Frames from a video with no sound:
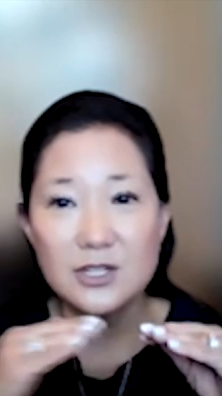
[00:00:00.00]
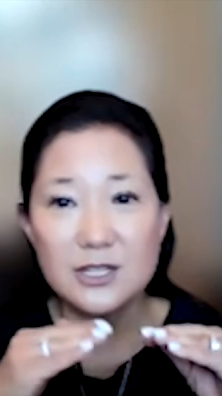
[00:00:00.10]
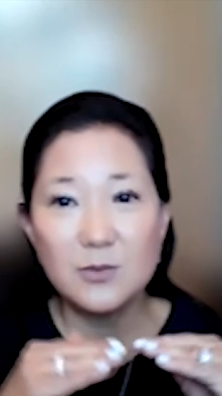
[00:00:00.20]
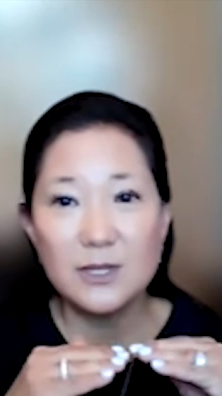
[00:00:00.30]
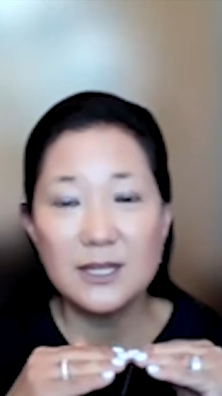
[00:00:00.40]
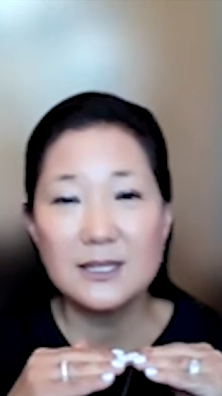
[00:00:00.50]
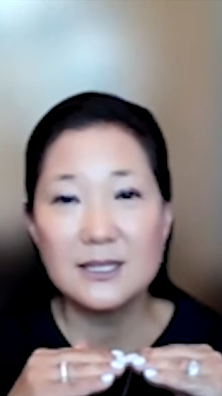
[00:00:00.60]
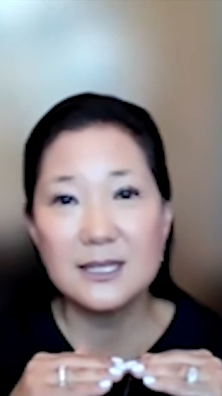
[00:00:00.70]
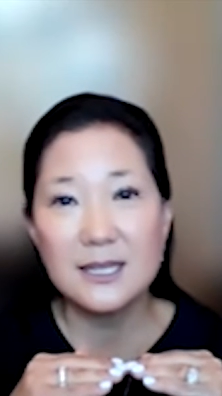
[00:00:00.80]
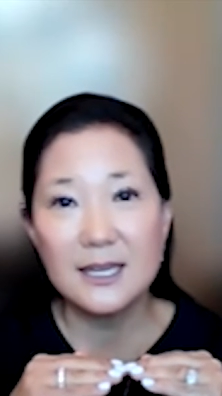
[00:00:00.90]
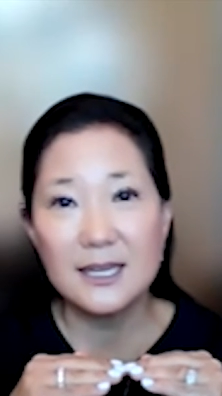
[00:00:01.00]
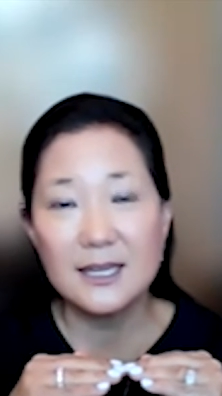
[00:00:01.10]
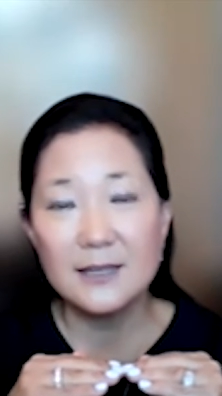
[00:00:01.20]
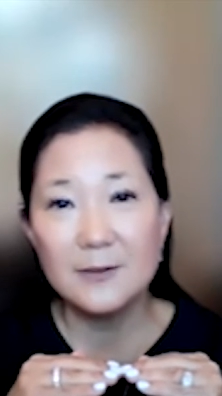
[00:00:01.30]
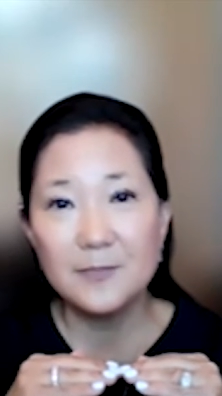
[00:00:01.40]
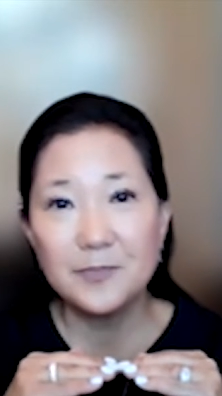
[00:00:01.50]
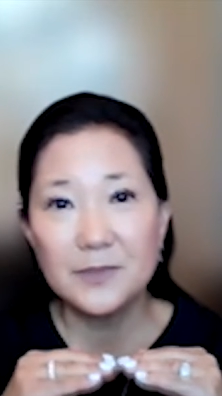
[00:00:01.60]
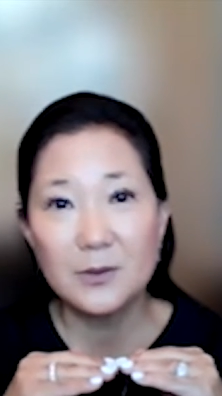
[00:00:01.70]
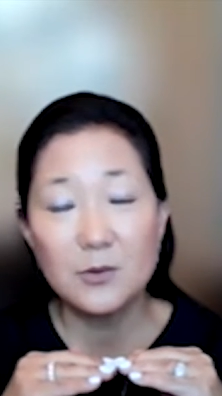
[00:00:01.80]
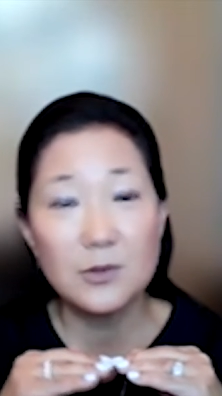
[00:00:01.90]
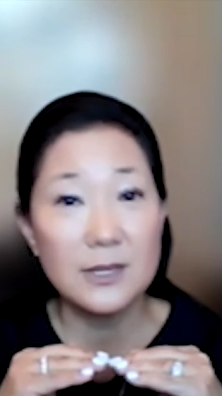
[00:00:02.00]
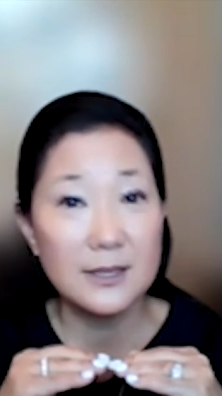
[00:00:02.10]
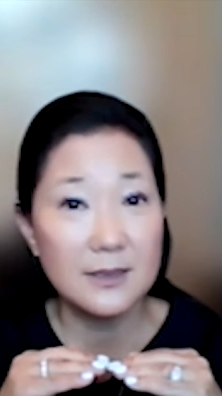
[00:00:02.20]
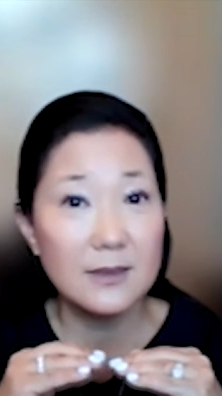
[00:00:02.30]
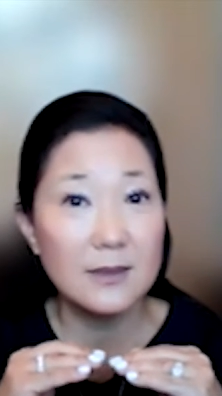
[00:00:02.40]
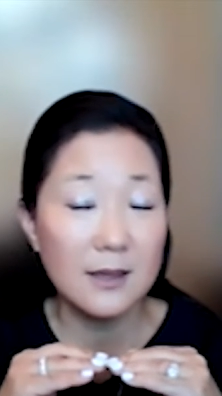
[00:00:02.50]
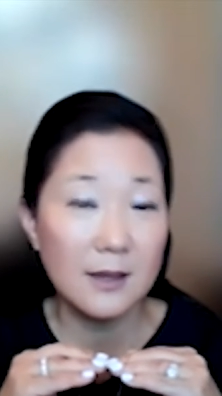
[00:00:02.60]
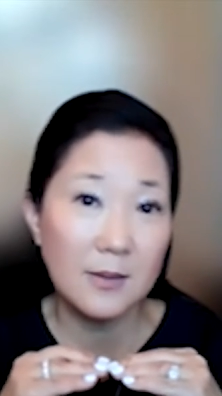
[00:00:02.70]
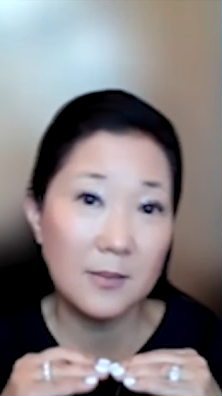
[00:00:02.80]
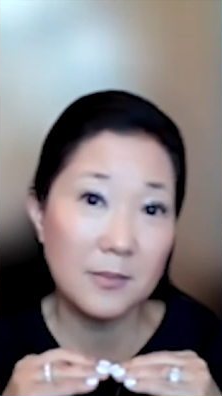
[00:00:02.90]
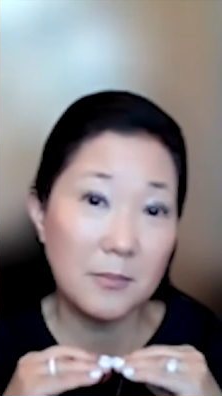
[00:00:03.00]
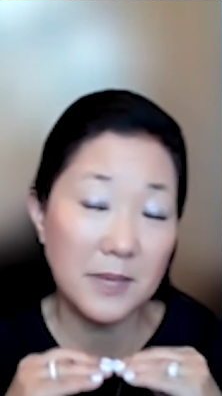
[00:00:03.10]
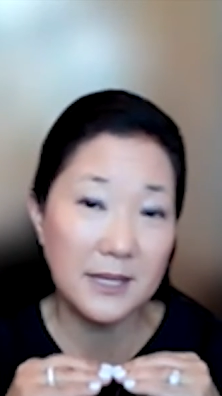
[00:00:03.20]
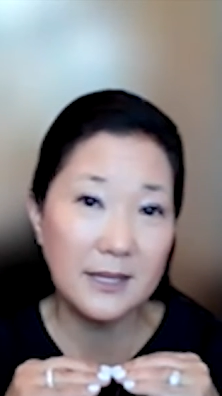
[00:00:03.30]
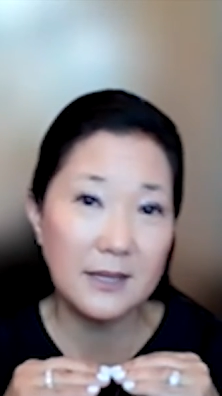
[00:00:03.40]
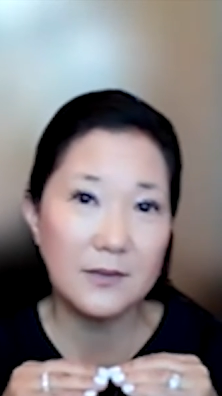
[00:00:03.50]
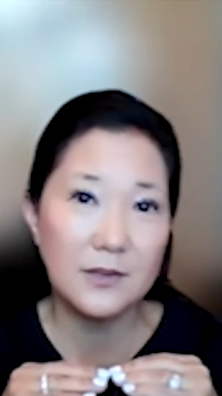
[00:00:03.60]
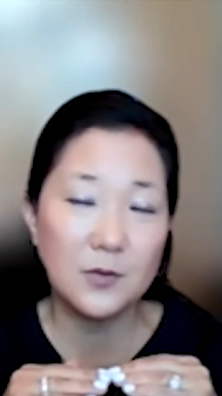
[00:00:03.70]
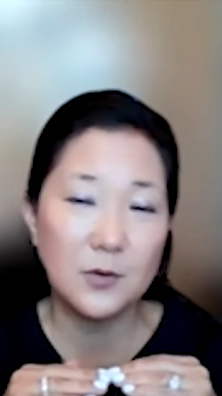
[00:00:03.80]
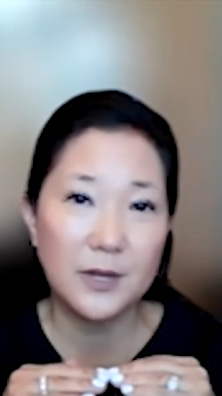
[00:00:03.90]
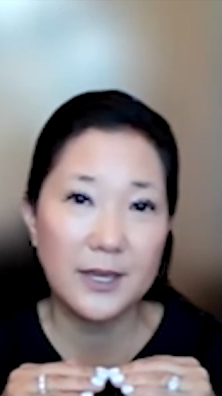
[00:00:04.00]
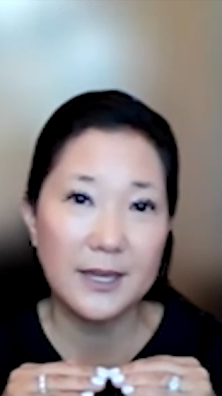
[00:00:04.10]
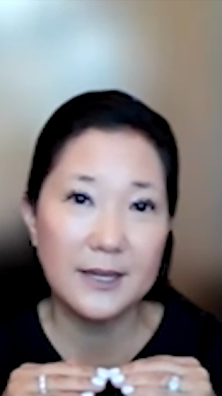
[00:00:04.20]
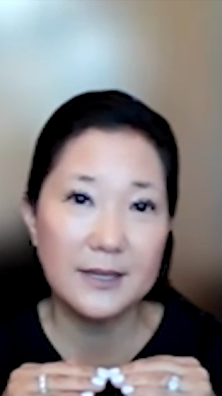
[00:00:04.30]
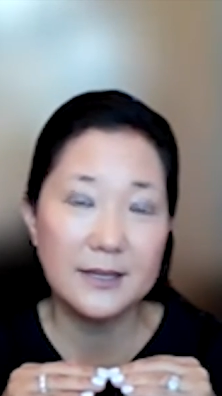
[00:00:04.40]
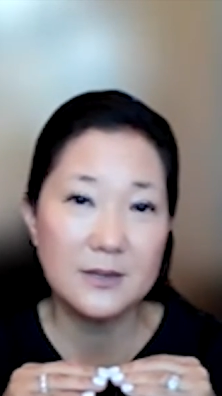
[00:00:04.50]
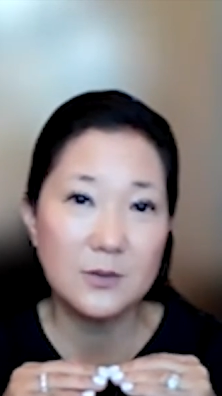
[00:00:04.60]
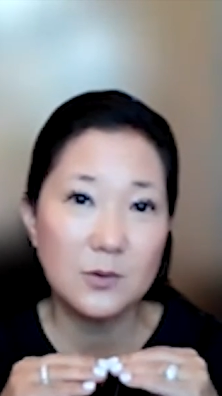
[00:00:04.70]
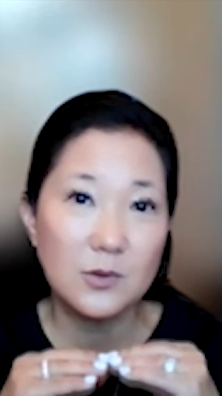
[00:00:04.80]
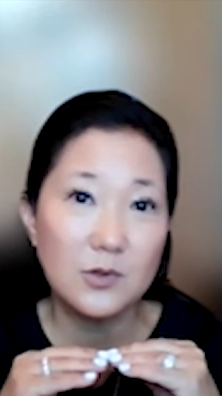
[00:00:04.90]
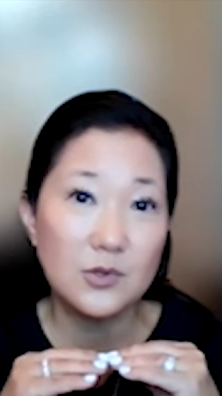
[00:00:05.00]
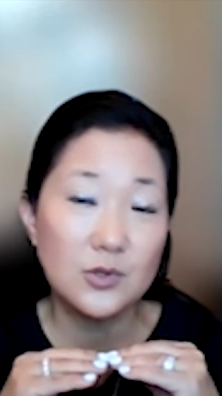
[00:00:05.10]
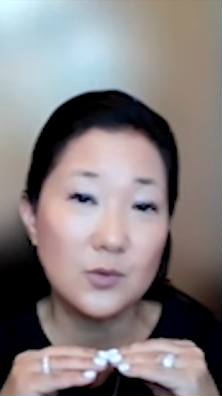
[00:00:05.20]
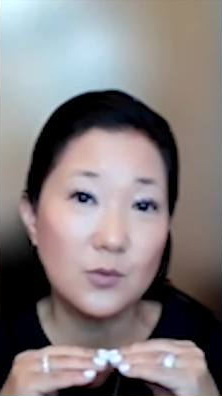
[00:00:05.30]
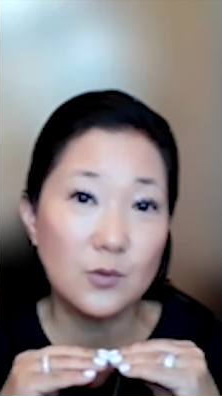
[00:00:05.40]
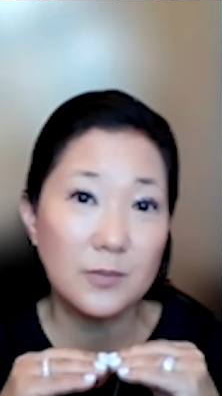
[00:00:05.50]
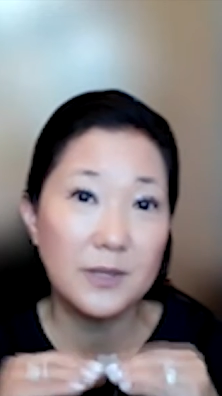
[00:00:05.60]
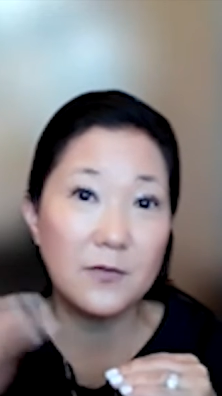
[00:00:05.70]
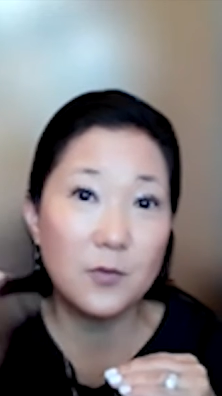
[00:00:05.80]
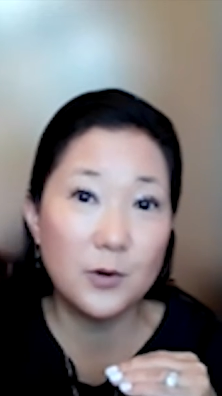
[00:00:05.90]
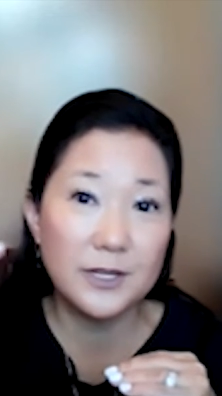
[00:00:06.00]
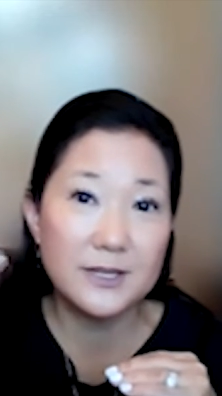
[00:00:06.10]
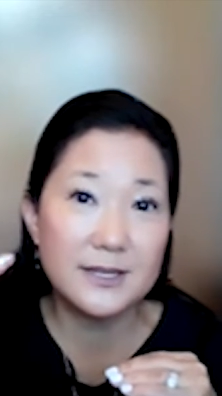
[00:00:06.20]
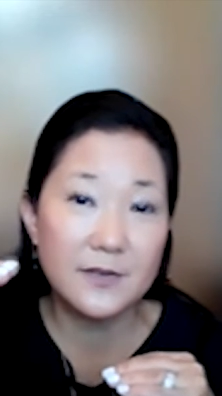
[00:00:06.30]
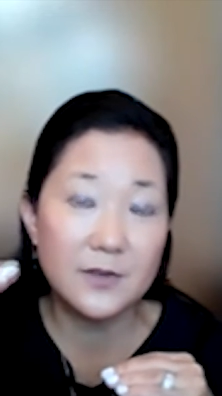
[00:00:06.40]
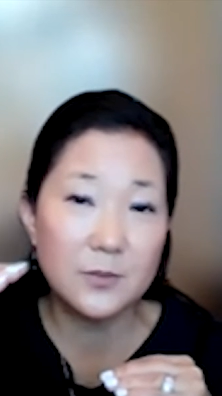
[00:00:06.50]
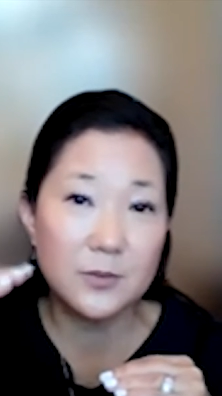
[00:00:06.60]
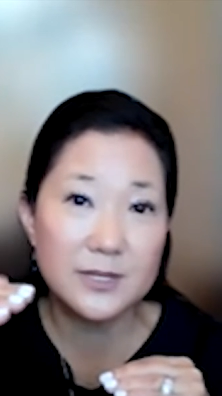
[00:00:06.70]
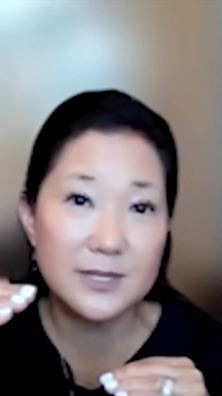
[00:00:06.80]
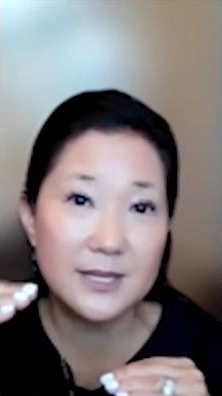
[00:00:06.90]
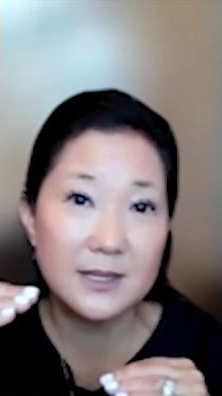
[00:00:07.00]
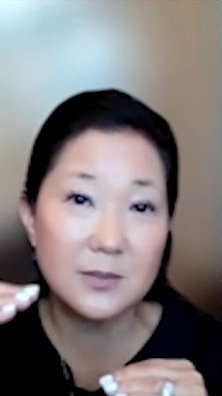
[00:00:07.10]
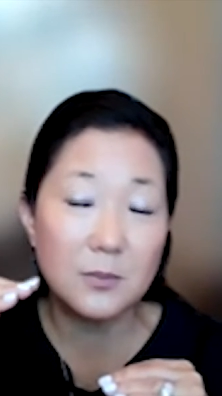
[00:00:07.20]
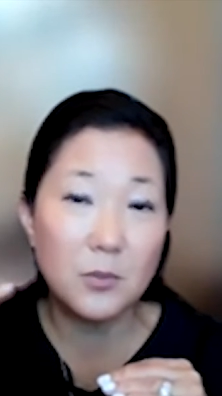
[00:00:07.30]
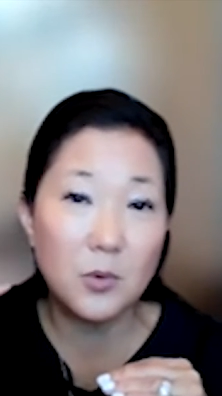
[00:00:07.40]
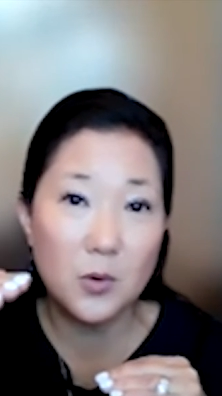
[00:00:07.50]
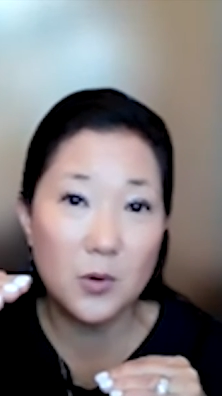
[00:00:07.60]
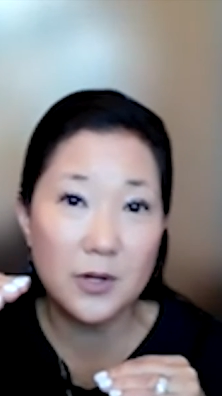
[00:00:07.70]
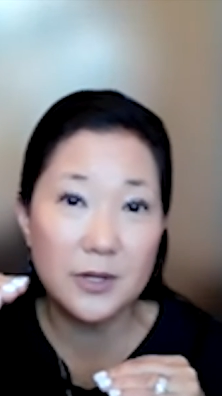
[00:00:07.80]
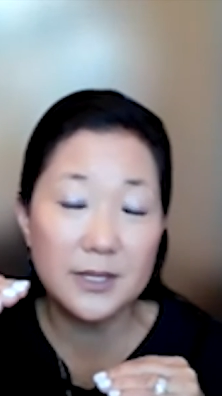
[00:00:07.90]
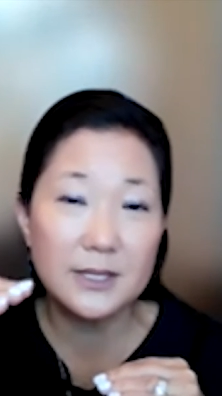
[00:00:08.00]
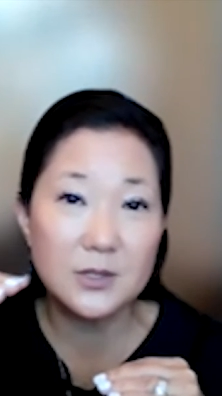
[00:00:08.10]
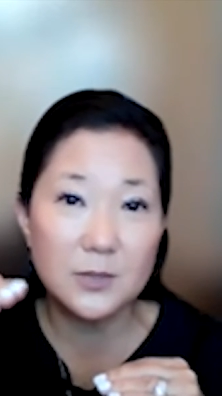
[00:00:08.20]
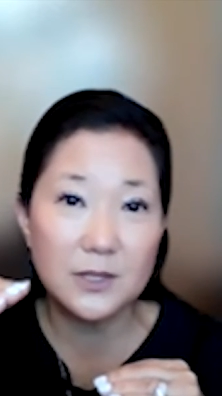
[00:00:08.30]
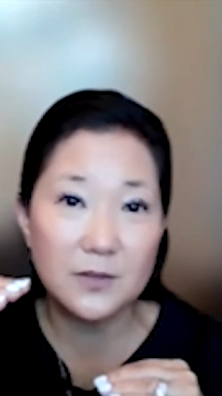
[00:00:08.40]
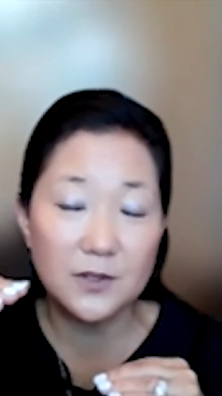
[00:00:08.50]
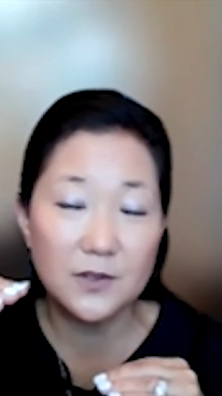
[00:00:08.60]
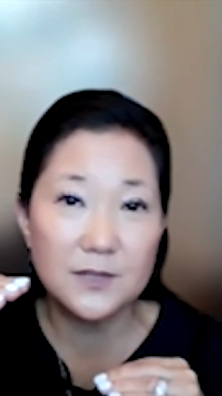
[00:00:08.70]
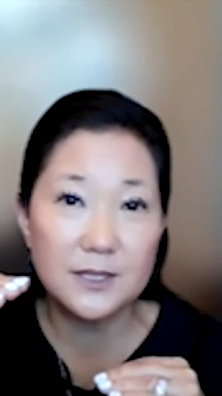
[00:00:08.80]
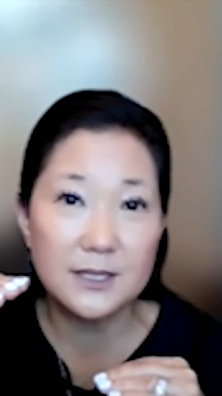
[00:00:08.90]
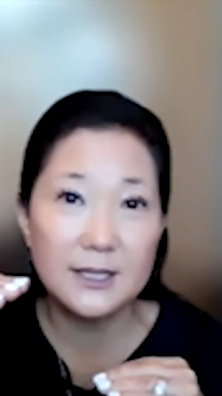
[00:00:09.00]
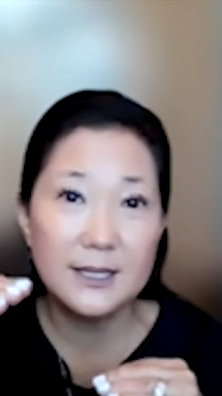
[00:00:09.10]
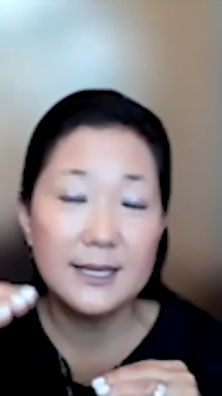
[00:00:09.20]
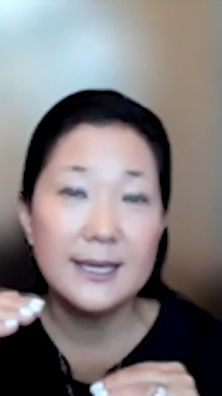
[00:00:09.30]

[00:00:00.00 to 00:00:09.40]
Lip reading: energy we need today in many of the forecasts will be 47% more in 2050.